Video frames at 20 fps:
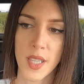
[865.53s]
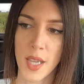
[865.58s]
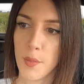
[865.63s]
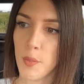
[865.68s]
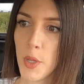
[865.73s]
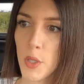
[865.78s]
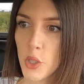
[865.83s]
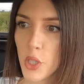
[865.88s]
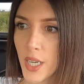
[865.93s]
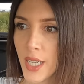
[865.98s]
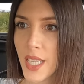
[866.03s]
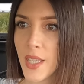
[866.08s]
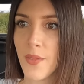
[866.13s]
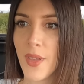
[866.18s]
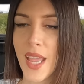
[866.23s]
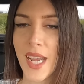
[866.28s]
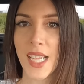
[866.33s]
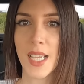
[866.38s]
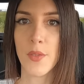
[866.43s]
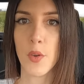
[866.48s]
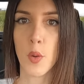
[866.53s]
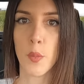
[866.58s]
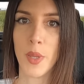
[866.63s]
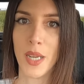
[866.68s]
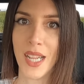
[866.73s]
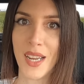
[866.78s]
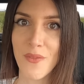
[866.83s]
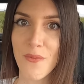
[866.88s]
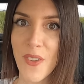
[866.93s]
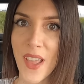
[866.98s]
I'm not trying to give any of them
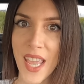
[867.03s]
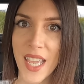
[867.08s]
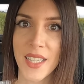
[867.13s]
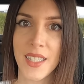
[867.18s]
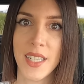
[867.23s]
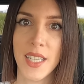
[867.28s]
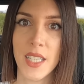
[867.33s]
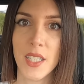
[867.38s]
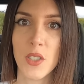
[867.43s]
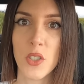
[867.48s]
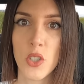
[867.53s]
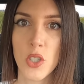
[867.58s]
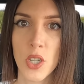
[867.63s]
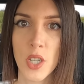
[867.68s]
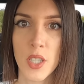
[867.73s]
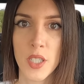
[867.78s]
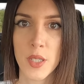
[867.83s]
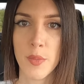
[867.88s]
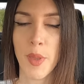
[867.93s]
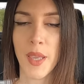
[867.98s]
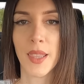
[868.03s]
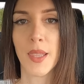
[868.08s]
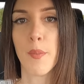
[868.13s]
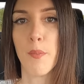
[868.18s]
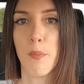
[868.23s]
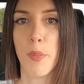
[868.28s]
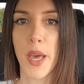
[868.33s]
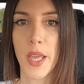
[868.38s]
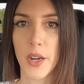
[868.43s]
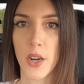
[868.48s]
an advantage to make
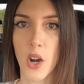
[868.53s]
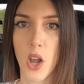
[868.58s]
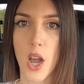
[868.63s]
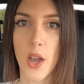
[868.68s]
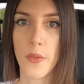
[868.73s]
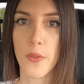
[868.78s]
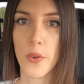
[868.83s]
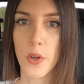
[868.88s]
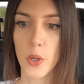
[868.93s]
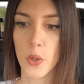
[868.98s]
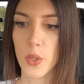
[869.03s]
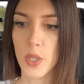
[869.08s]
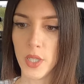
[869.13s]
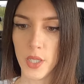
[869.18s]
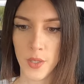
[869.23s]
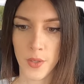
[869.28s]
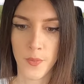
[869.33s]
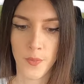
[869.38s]
them better off-road.